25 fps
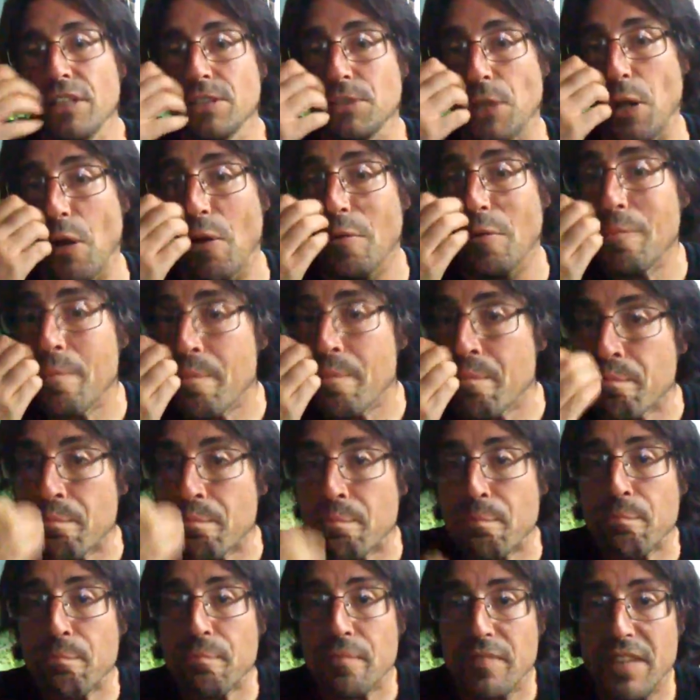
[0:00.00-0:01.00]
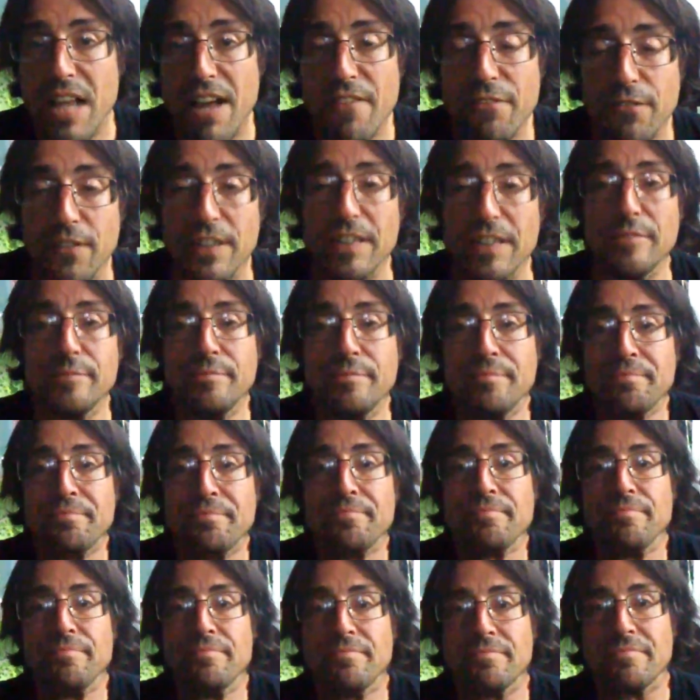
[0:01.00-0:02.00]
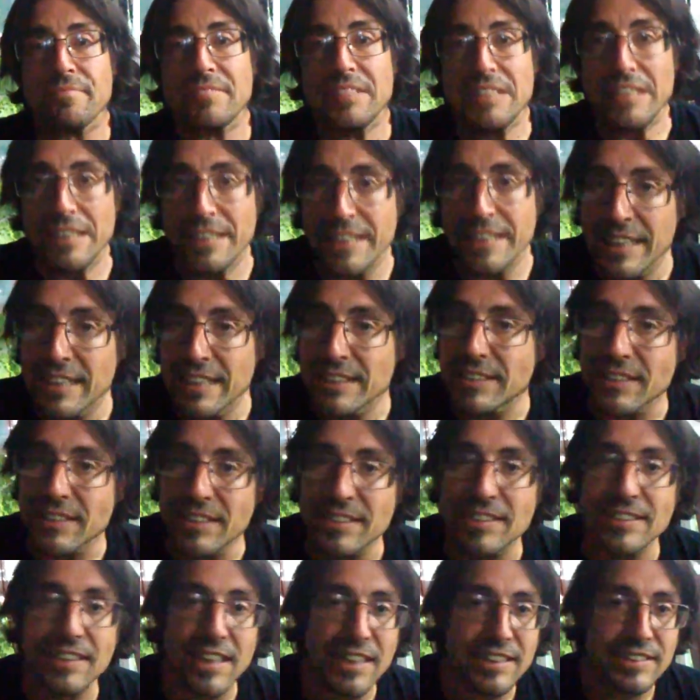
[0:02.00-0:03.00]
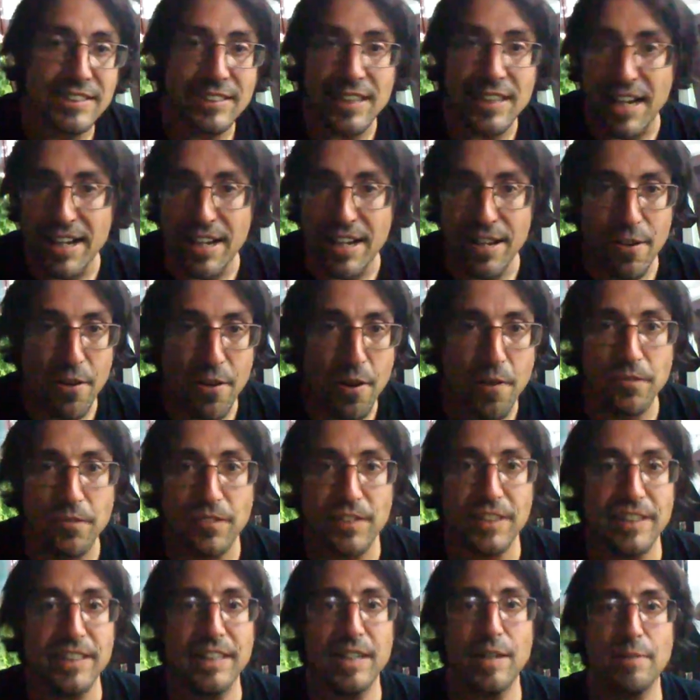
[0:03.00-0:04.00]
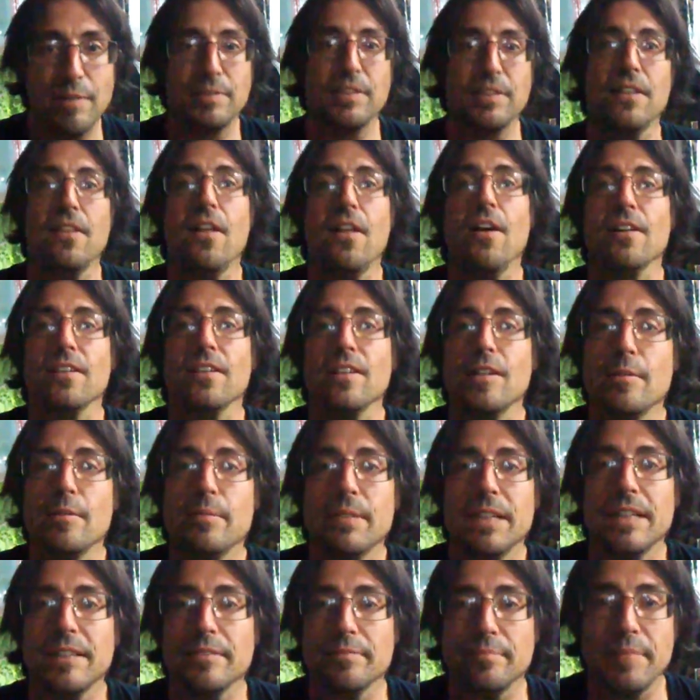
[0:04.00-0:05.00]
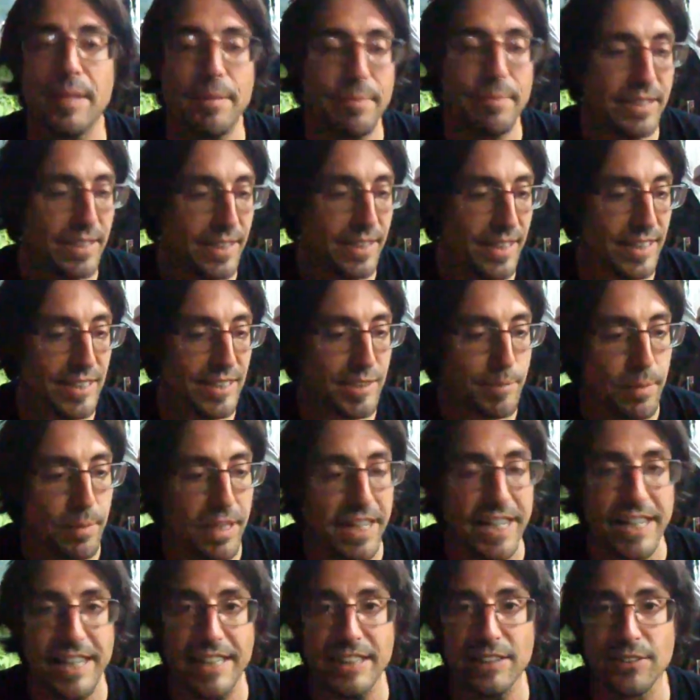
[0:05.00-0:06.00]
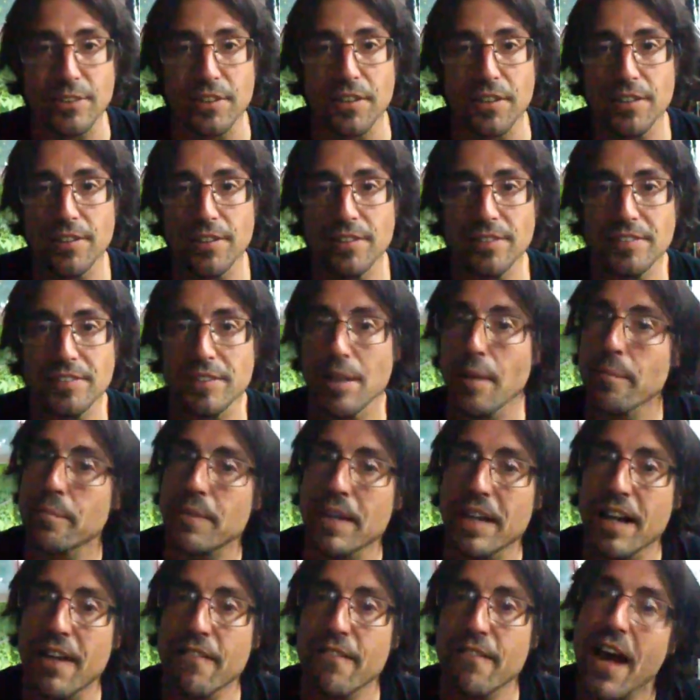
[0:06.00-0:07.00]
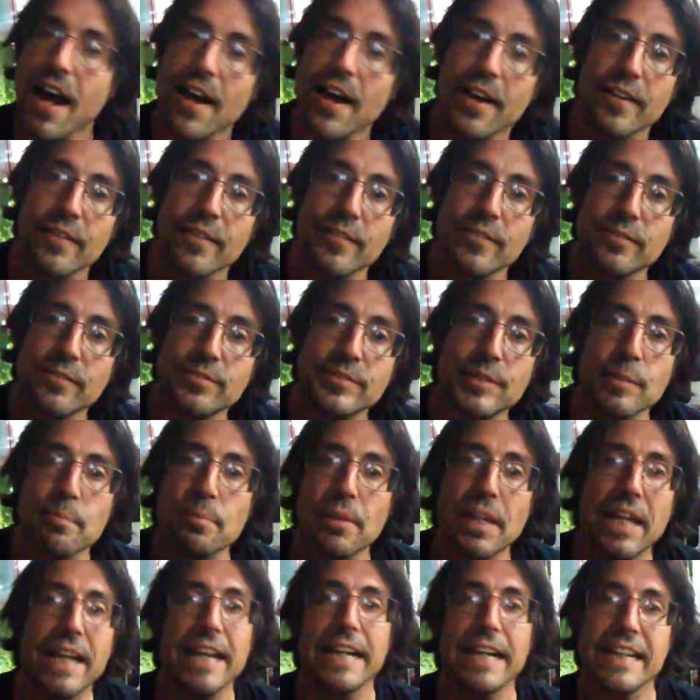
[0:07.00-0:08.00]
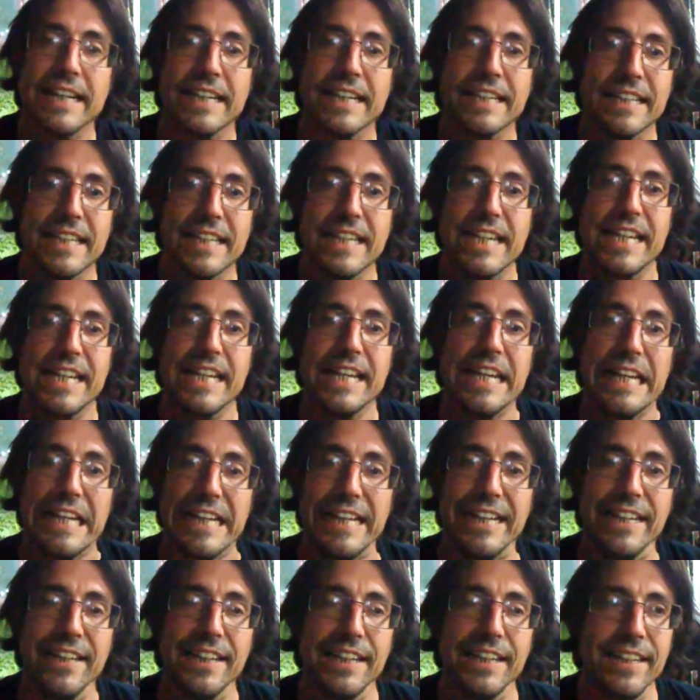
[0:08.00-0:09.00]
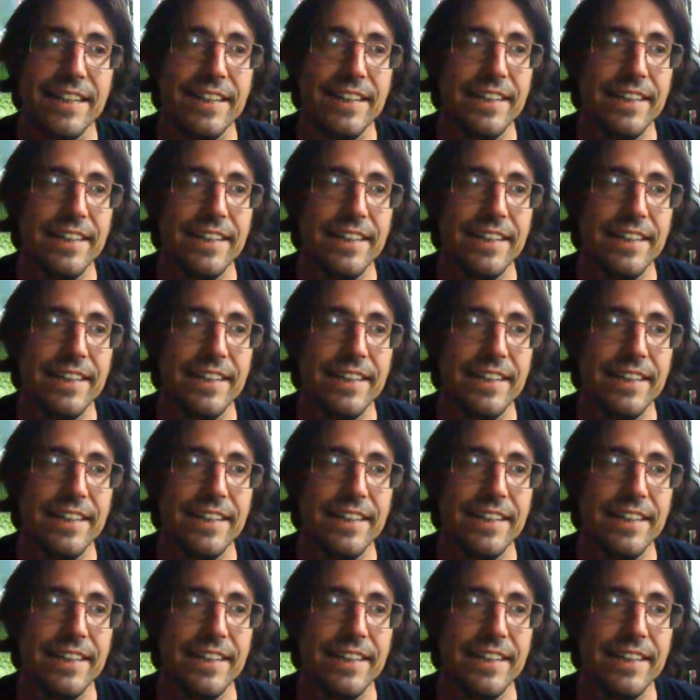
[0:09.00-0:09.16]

So definitely, I guess that's kind of hopefully helps you along a little bit, maybe explains or something of how to play in key